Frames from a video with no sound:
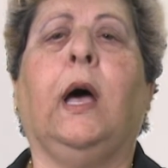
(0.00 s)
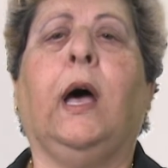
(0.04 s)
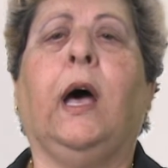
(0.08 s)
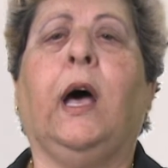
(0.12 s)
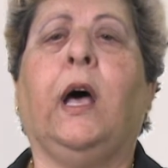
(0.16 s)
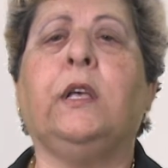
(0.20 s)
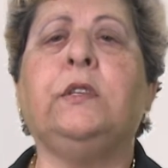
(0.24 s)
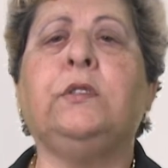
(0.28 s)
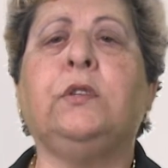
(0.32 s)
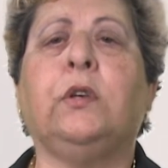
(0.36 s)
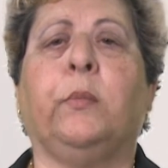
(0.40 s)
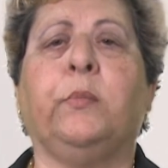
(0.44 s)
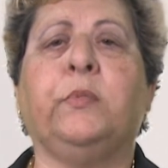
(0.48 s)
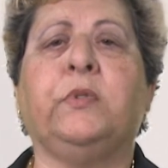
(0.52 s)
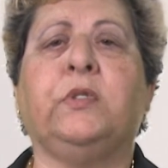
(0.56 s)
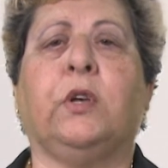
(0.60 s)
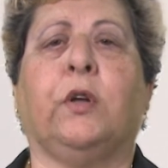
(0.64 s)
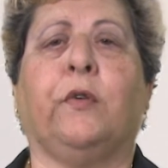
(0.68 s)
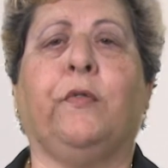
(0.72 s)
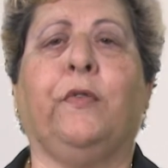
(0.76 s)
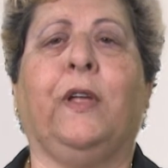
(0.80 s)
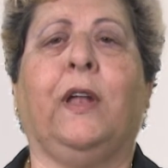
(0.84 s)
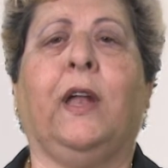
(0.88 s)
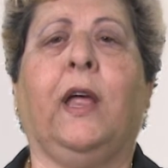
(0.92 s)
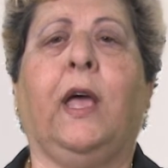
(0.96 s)
Also, I'm
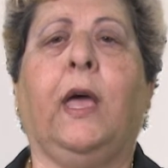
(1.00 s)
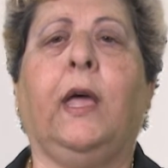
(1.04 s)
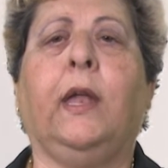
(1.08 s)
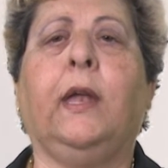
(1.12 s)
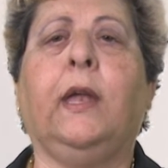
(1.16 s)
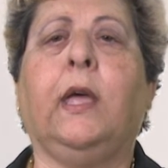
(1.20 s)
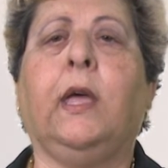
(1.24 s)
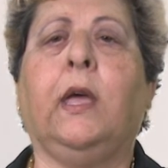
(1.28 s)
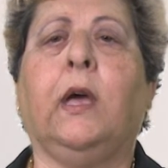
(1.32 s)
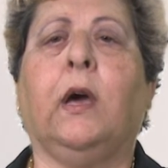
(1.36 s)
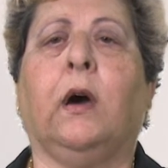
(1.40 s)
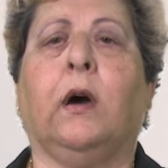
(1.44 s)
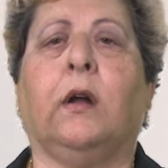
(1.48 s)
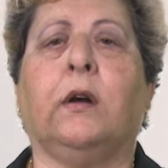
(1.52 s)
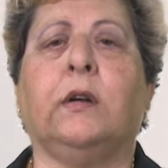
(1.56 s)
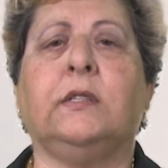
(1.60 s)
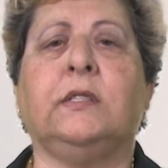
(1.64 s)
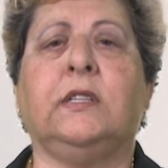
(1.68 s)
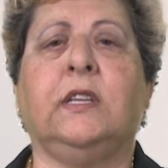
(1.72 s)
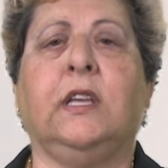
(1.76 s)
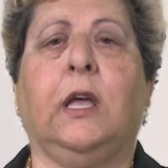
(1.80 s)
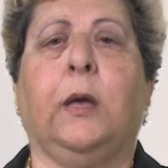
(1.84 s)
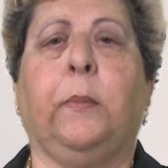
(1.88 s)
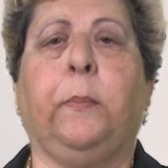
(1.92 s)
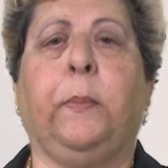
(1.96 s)
serving NAR
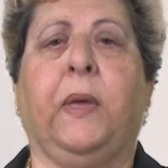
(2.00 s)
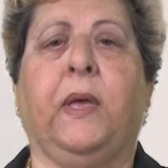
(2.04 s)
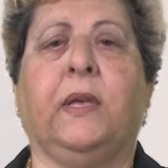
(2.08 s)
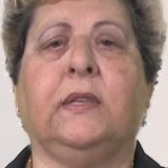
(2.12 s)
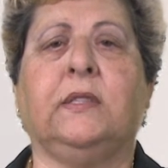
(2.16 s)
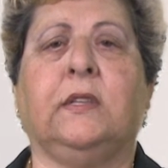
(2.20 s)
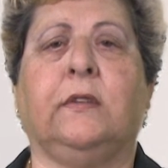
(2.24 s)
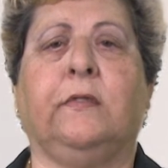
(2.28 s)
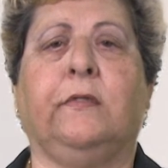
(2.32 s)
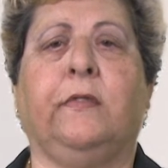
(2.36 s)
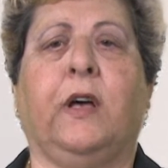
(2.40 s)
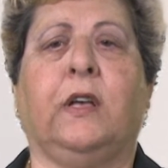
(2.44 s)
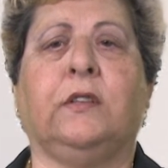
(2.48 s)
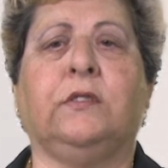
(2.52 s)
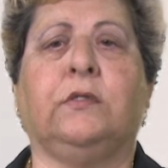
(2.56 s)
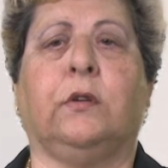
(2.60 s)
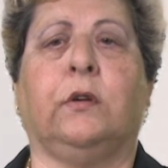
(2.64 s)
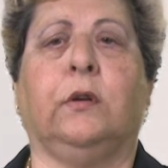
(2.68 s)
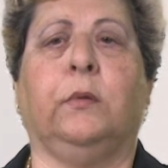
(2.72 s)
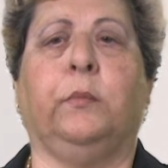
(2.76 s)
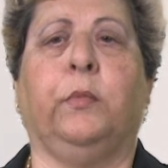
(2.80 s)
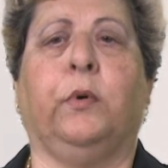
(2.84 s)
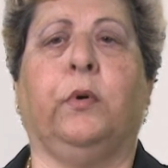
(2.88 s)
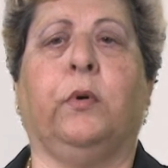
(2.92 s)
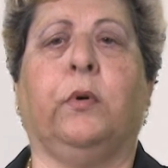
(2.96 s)
CFPS Advisory
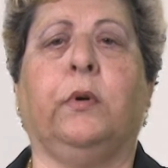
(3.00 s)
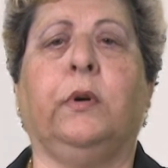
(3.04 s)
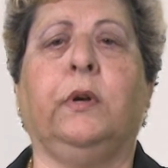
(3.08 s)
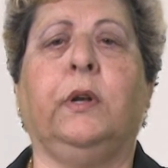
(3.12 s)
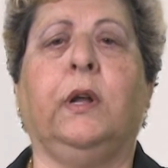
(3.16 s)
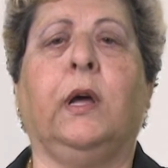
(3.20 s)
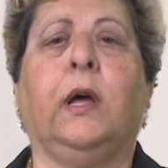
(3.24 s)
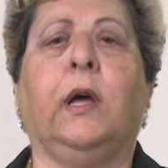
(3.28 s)
Board.